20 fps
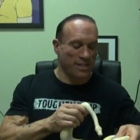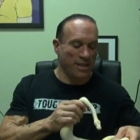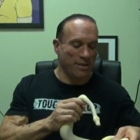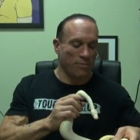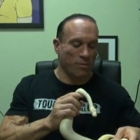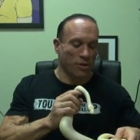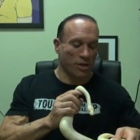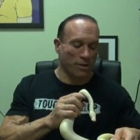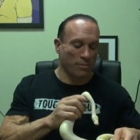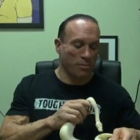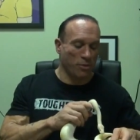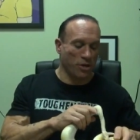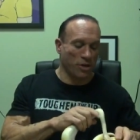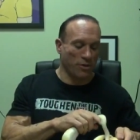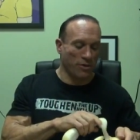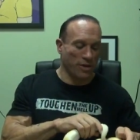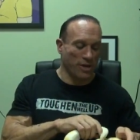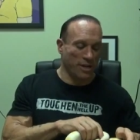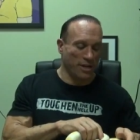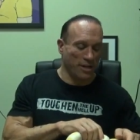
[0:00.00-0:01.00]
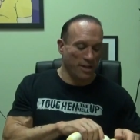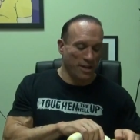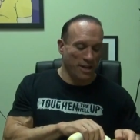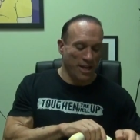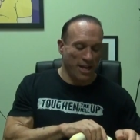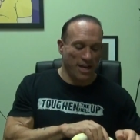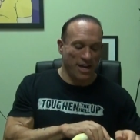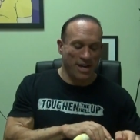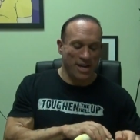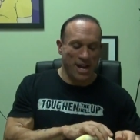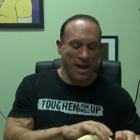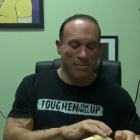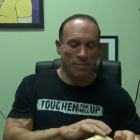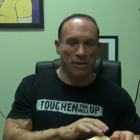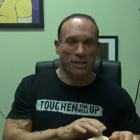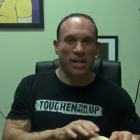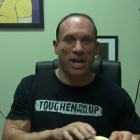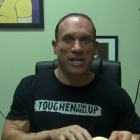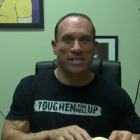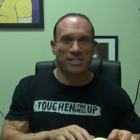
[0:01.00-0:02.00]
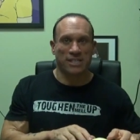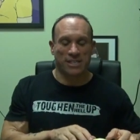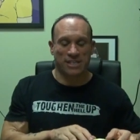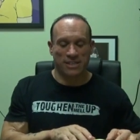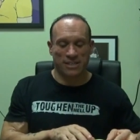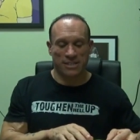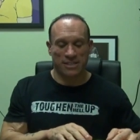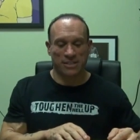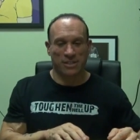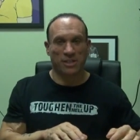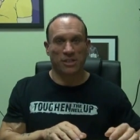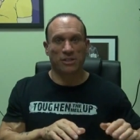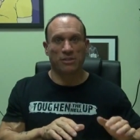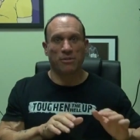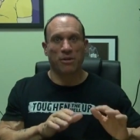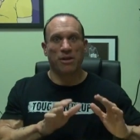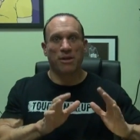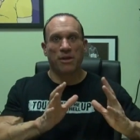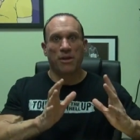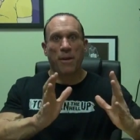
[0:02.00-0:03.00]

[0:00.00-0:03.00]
and then we're going to put her in a nebulizing little